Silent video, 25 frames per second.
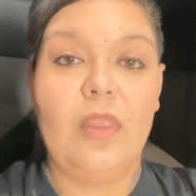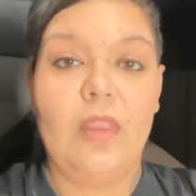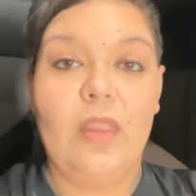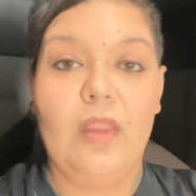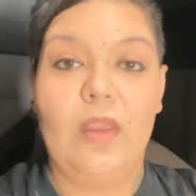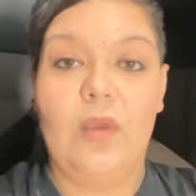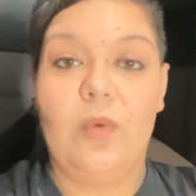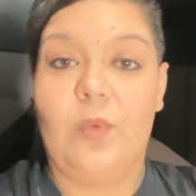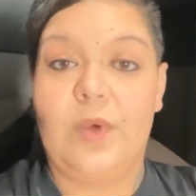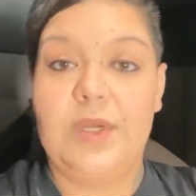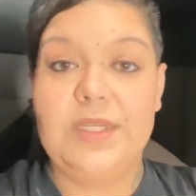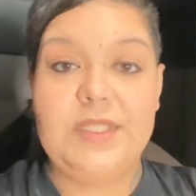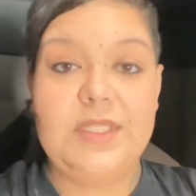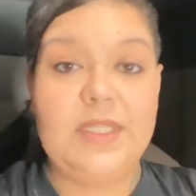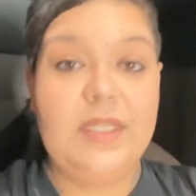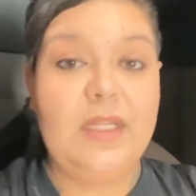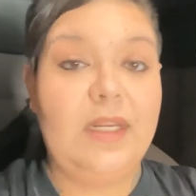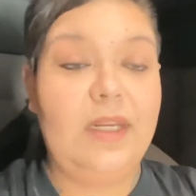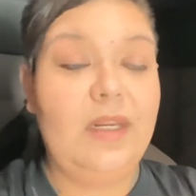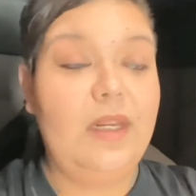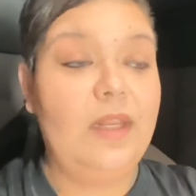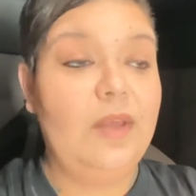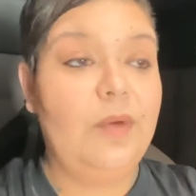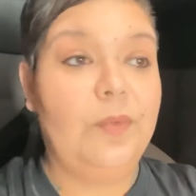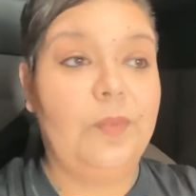
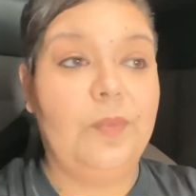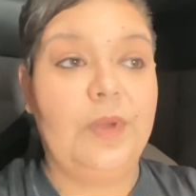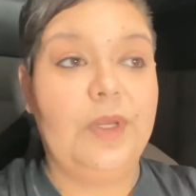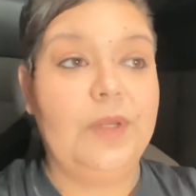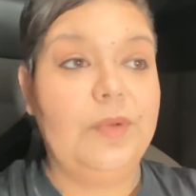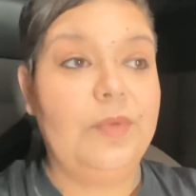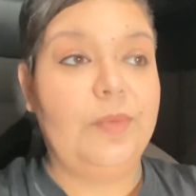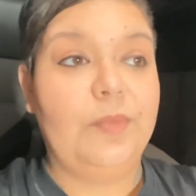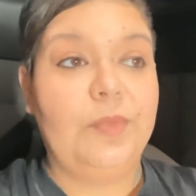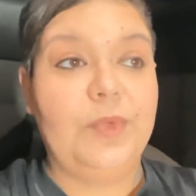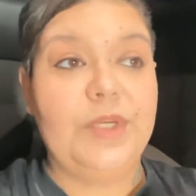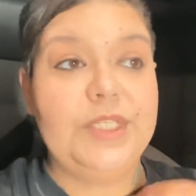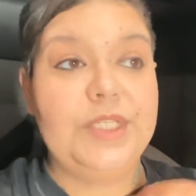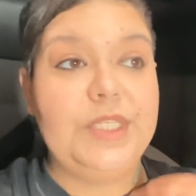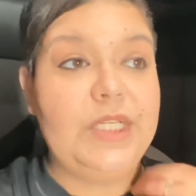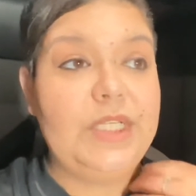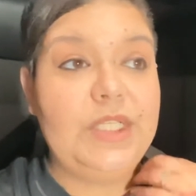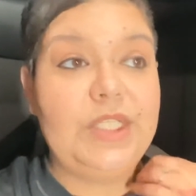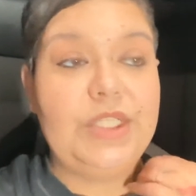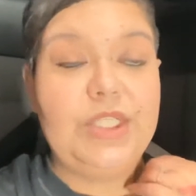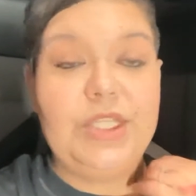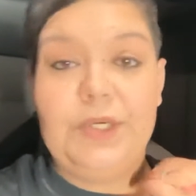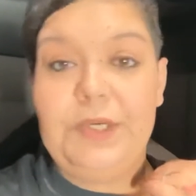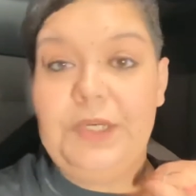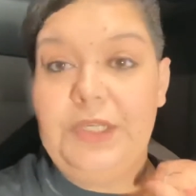wasn't
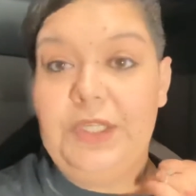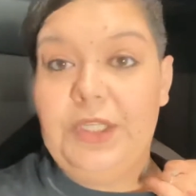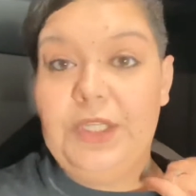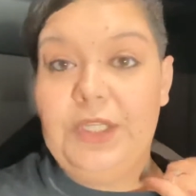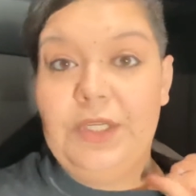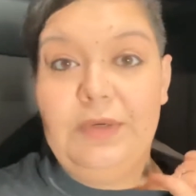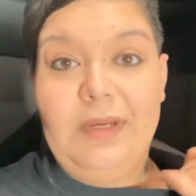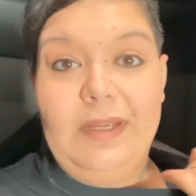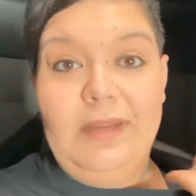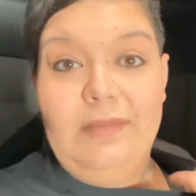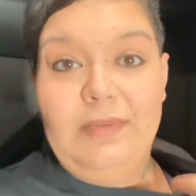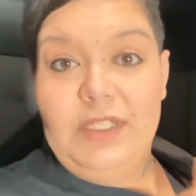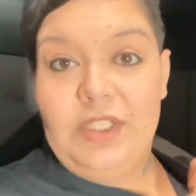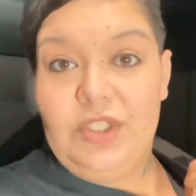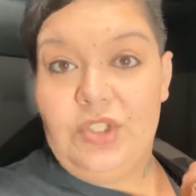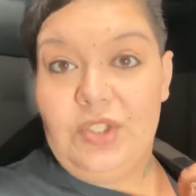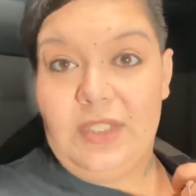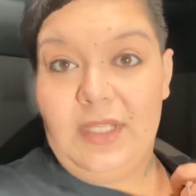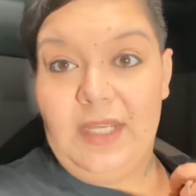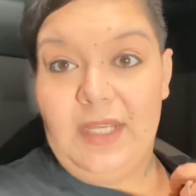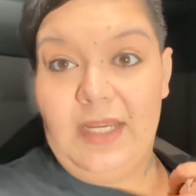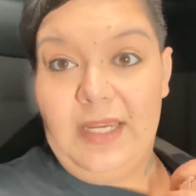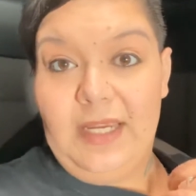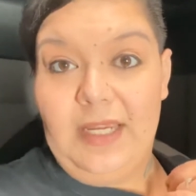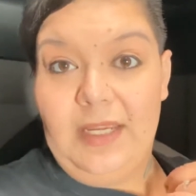stirring the gravy
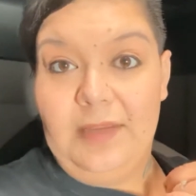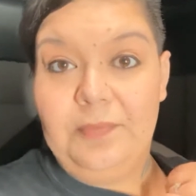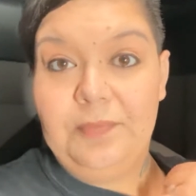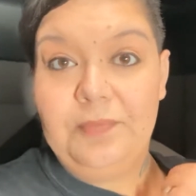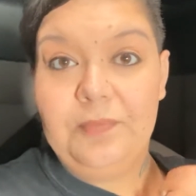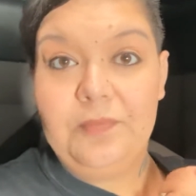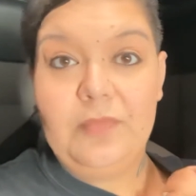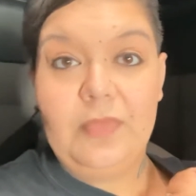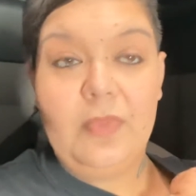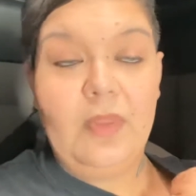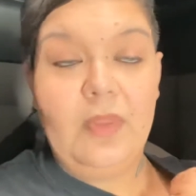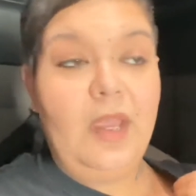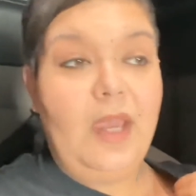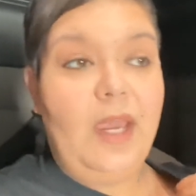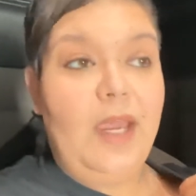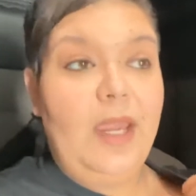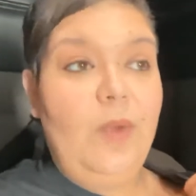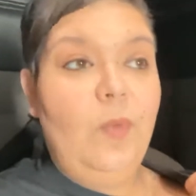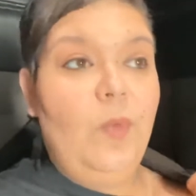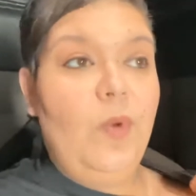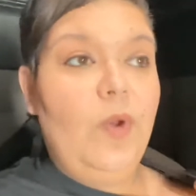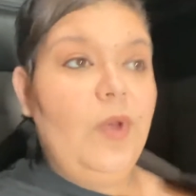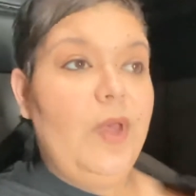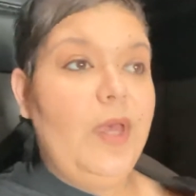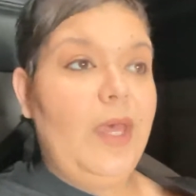today. I
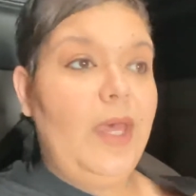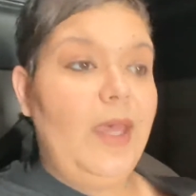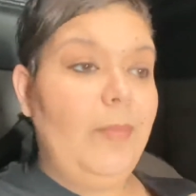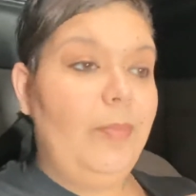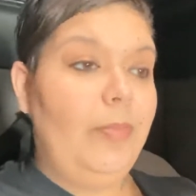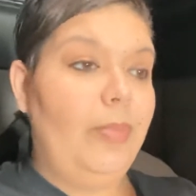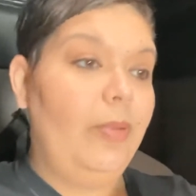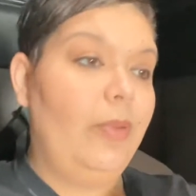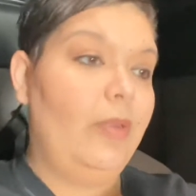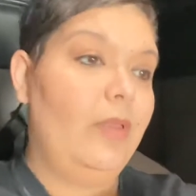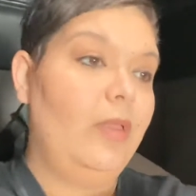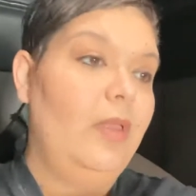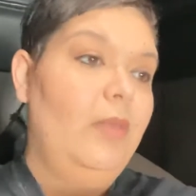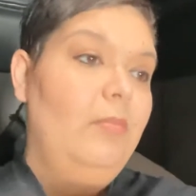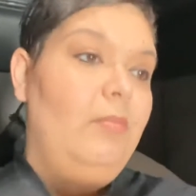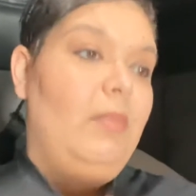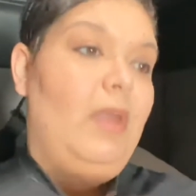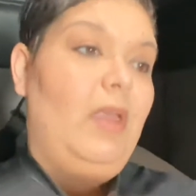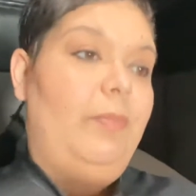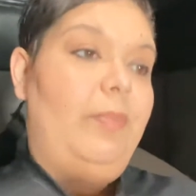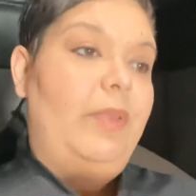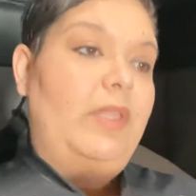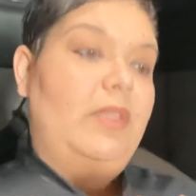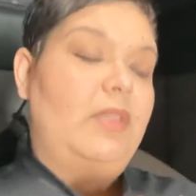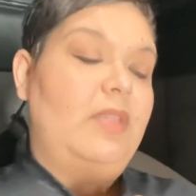woke up, my
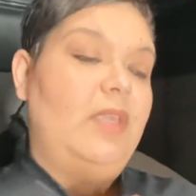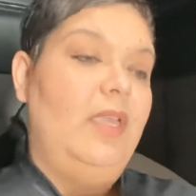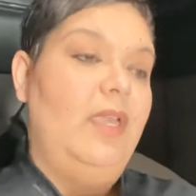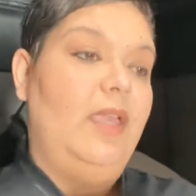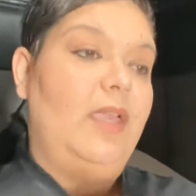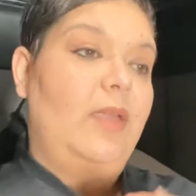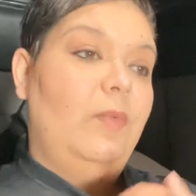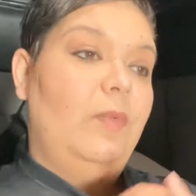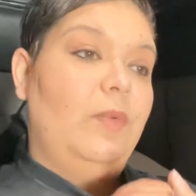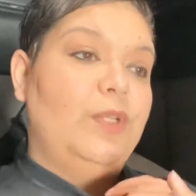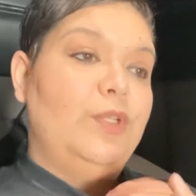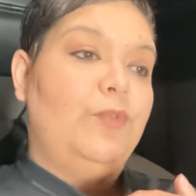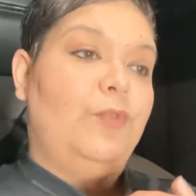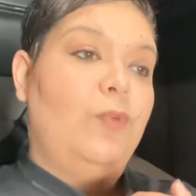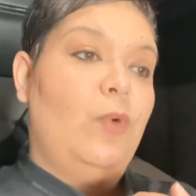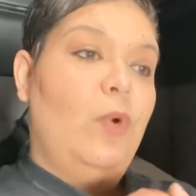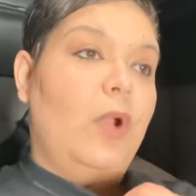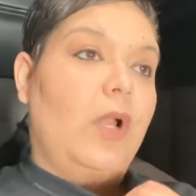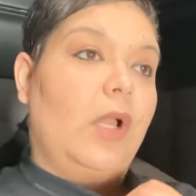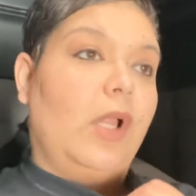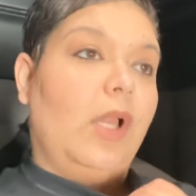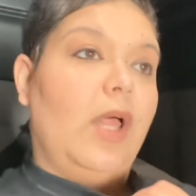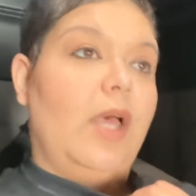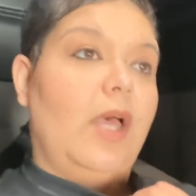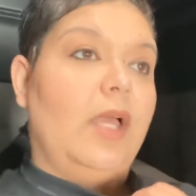PTA was 4
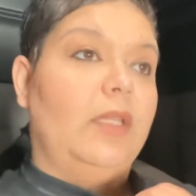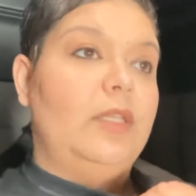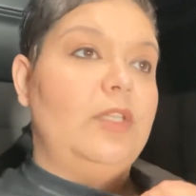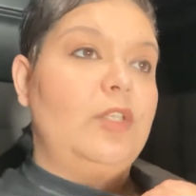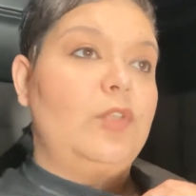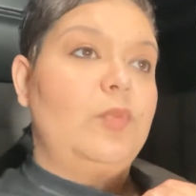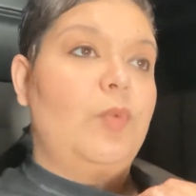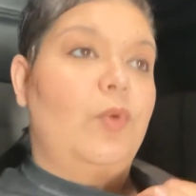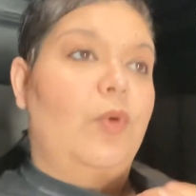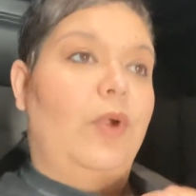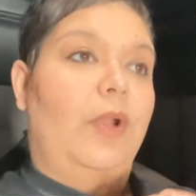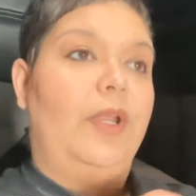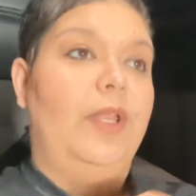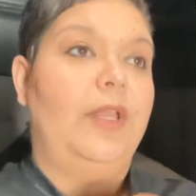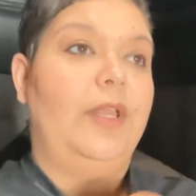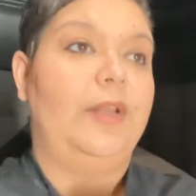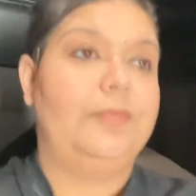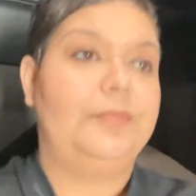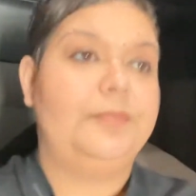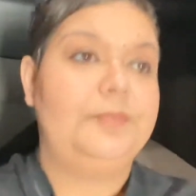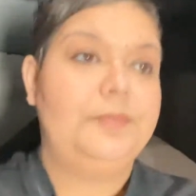o'clock this morning.